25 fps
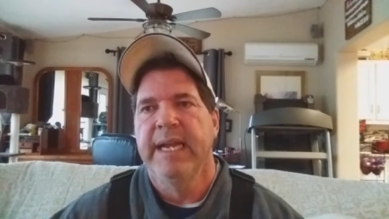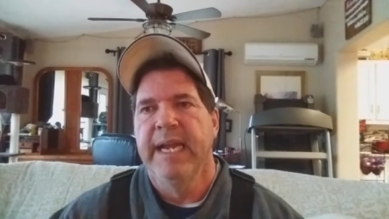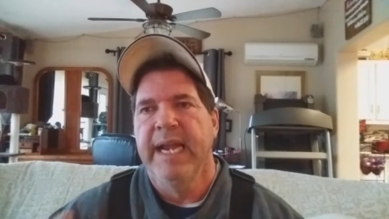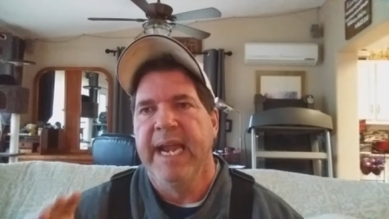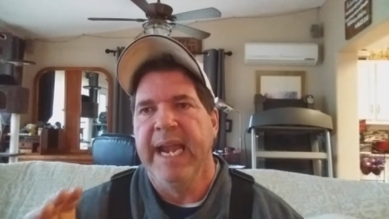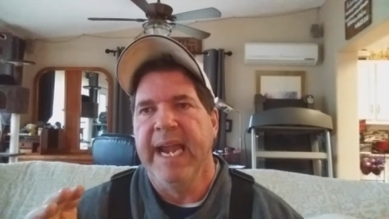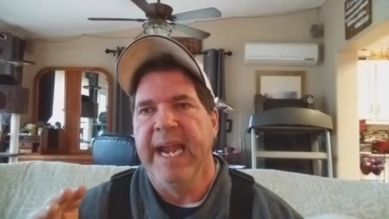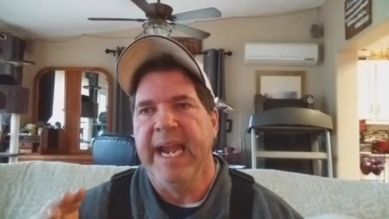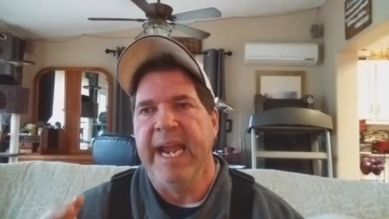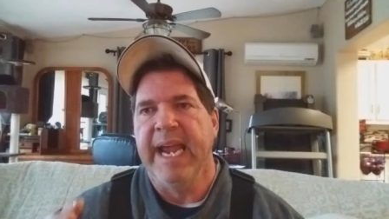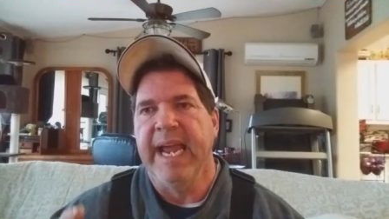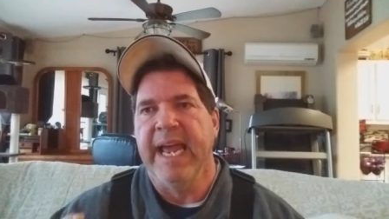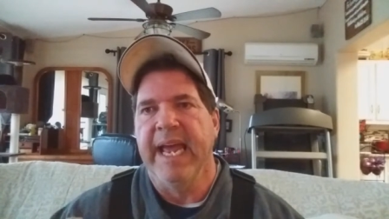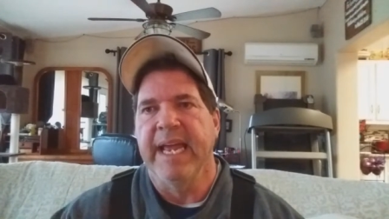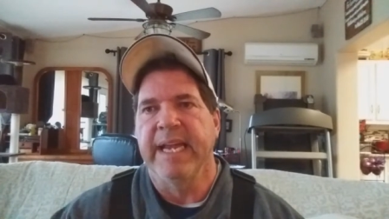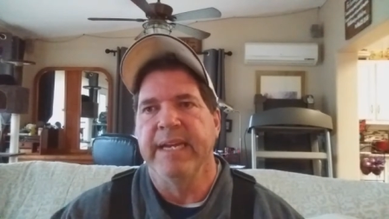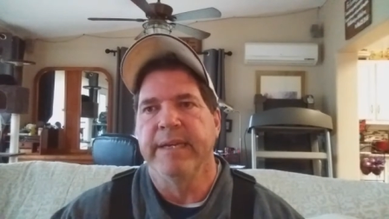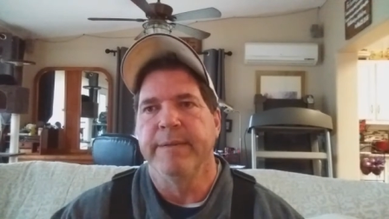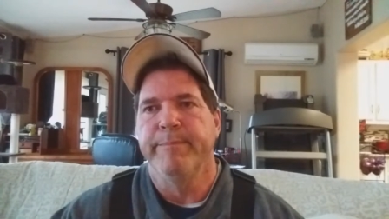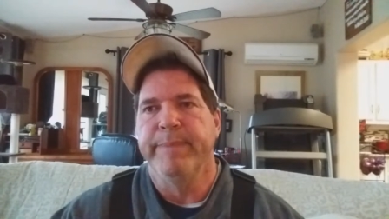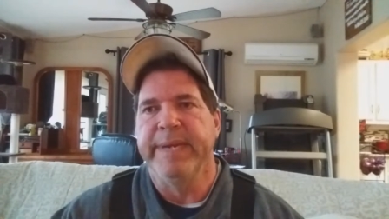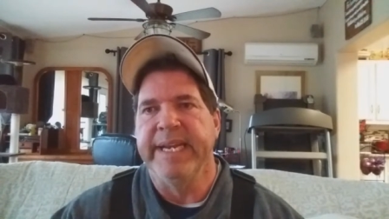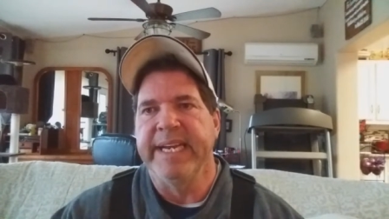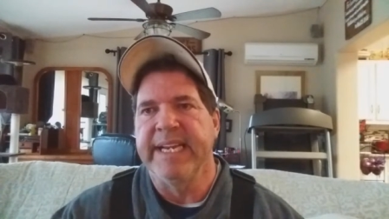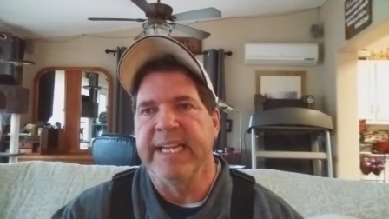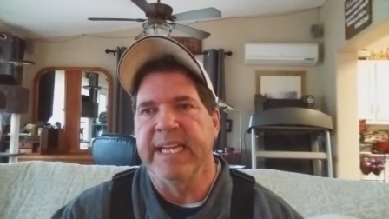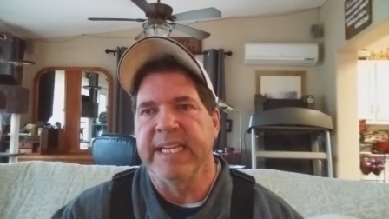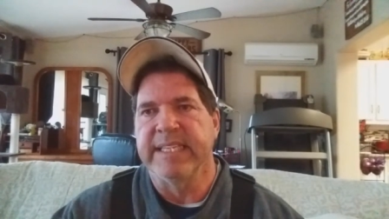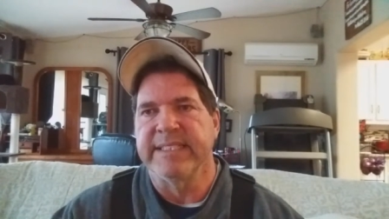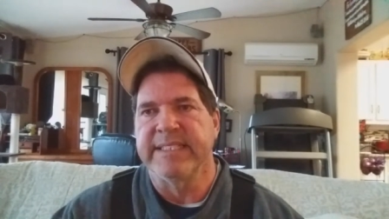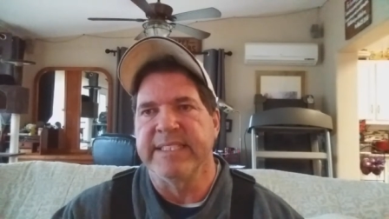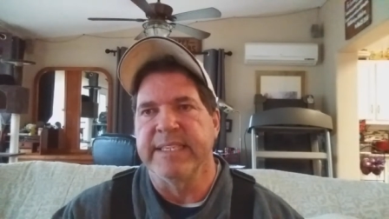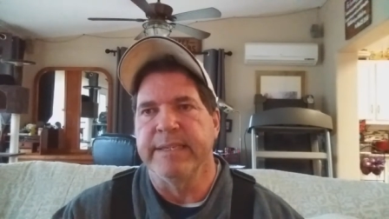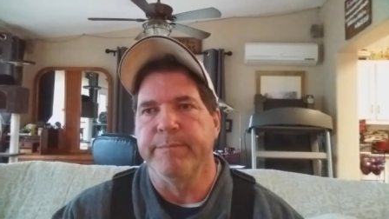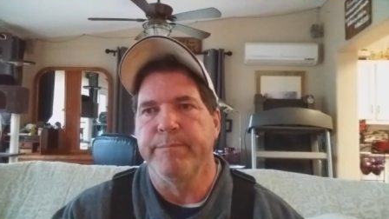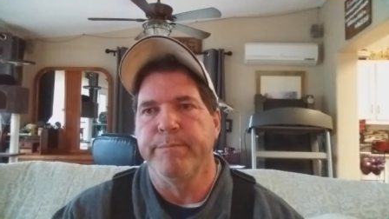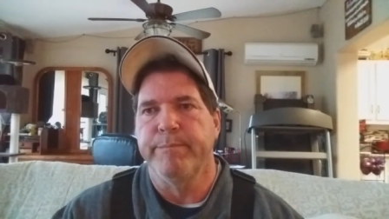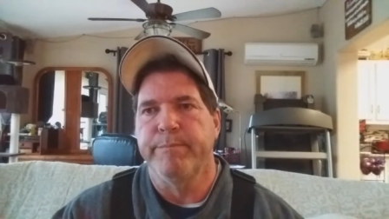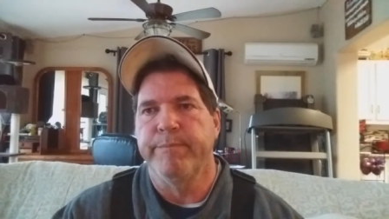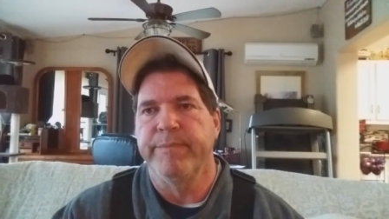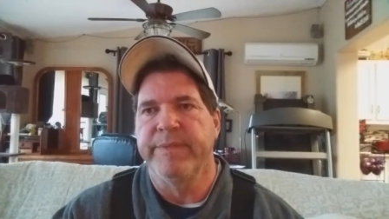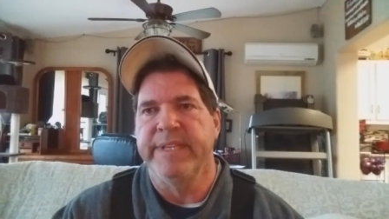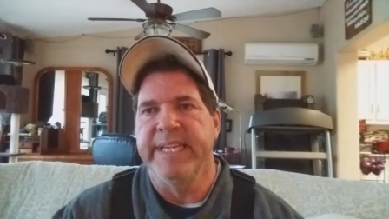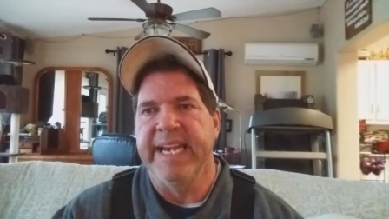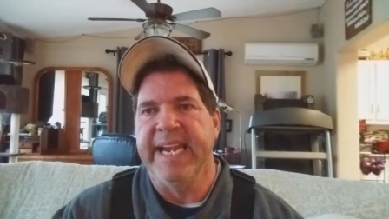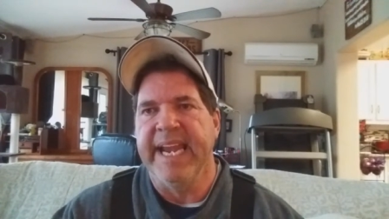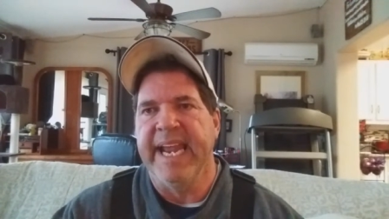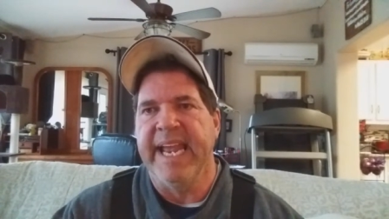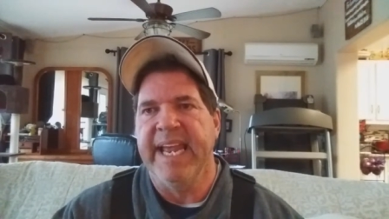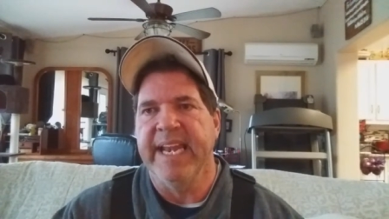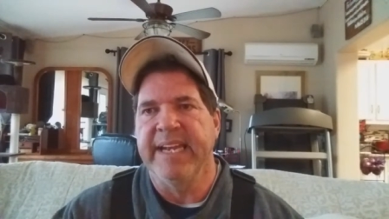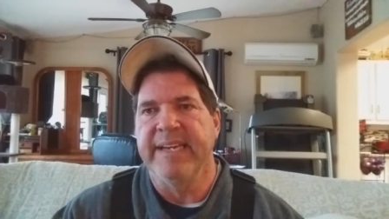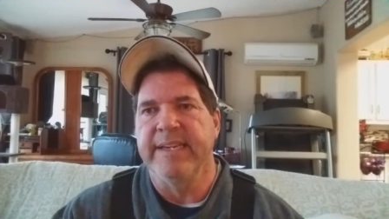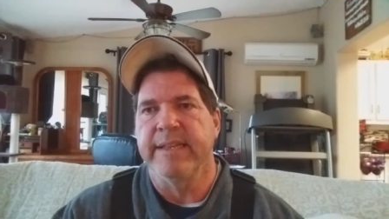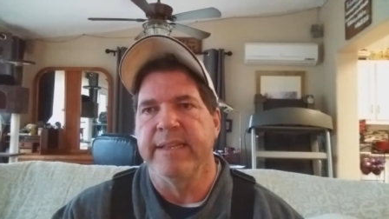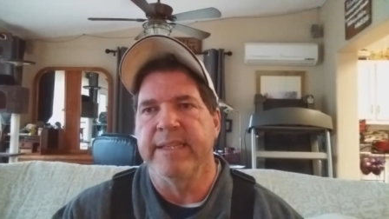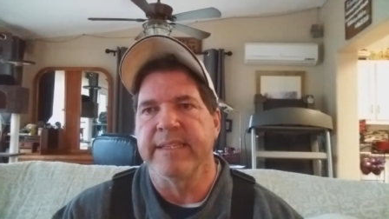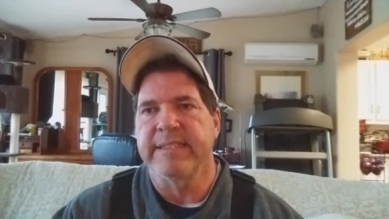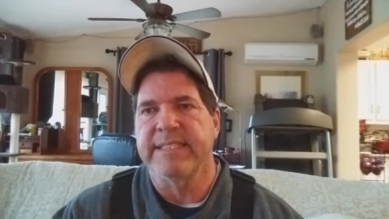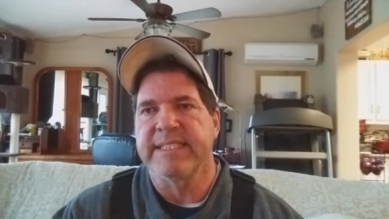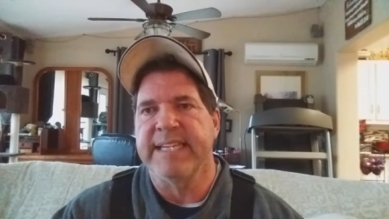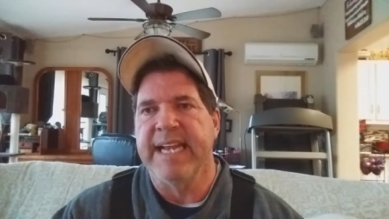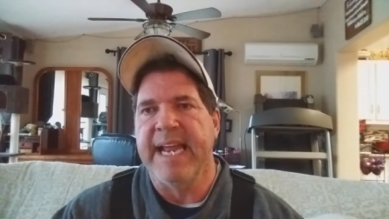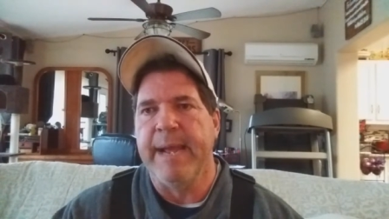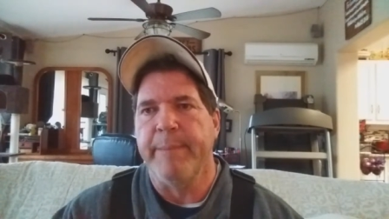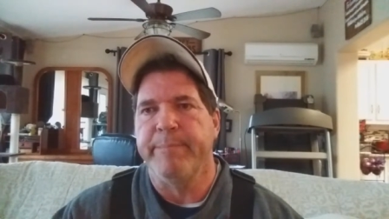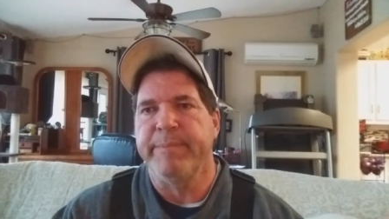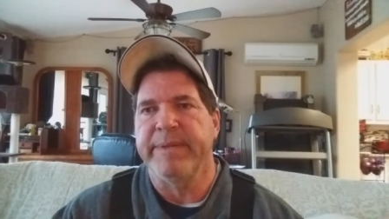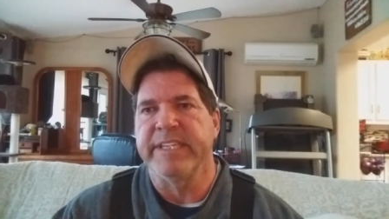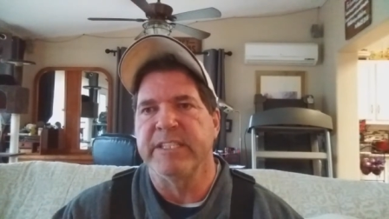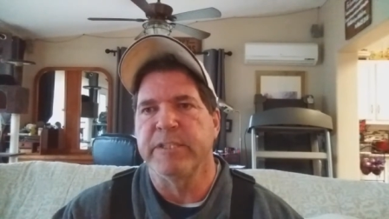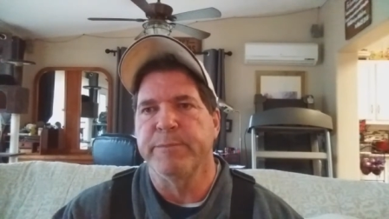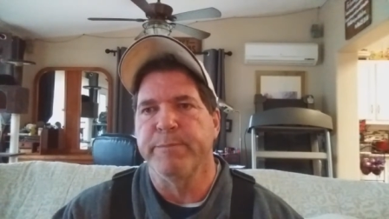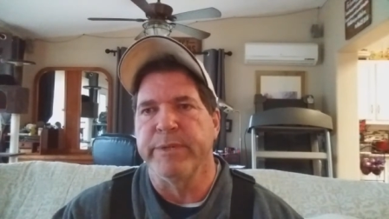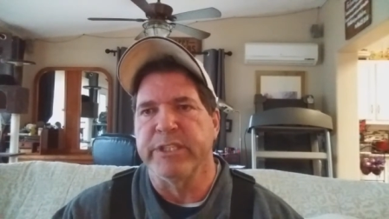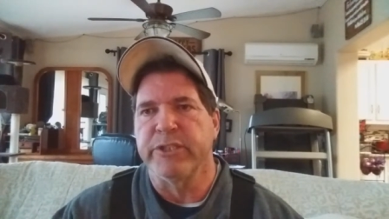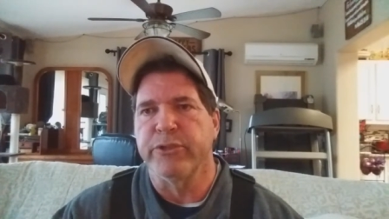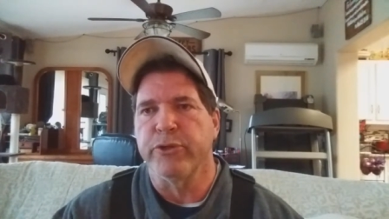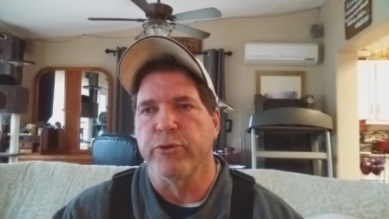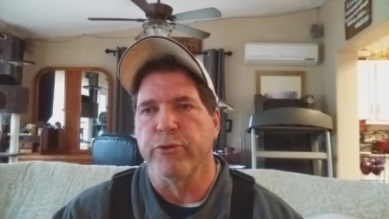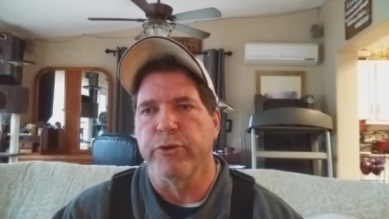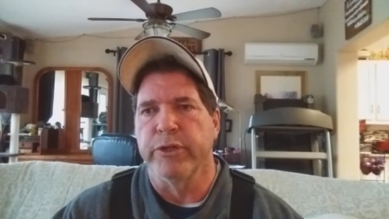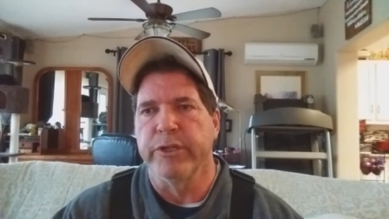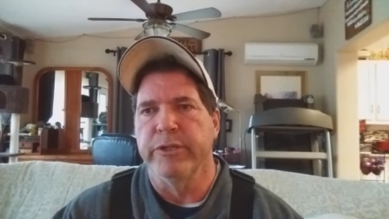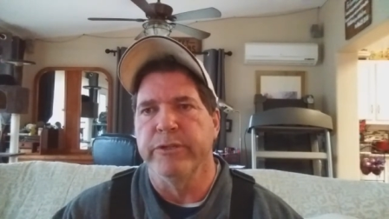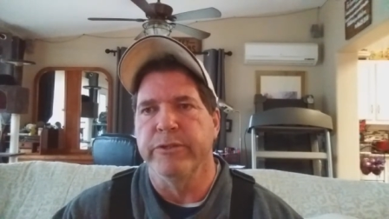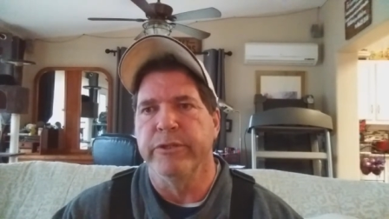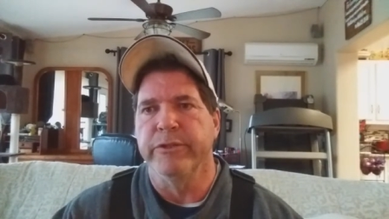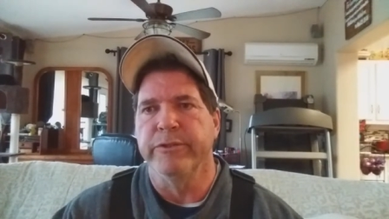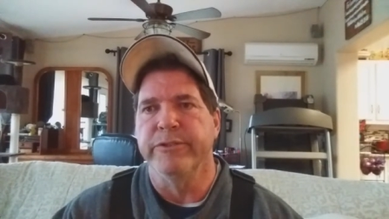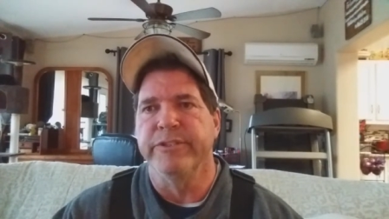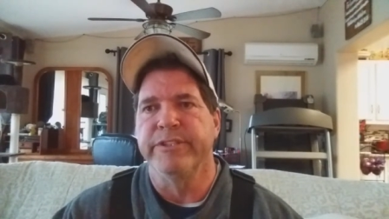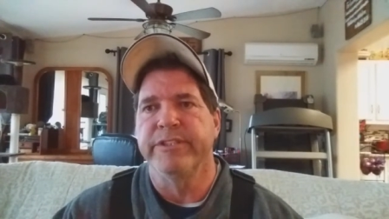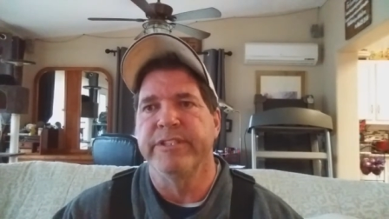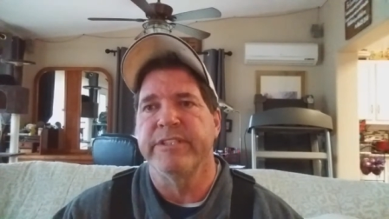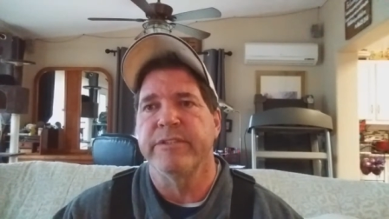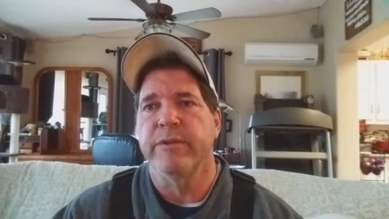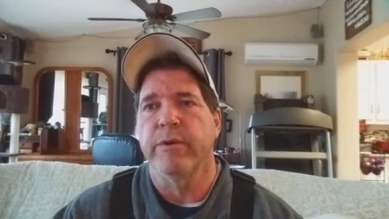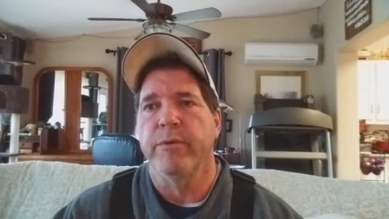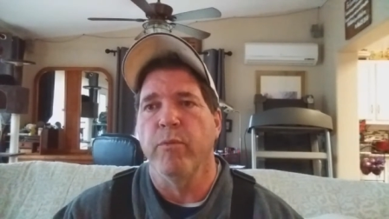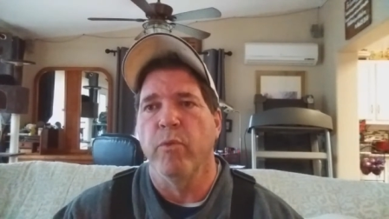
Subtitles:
And because the end of the snap disc protrudes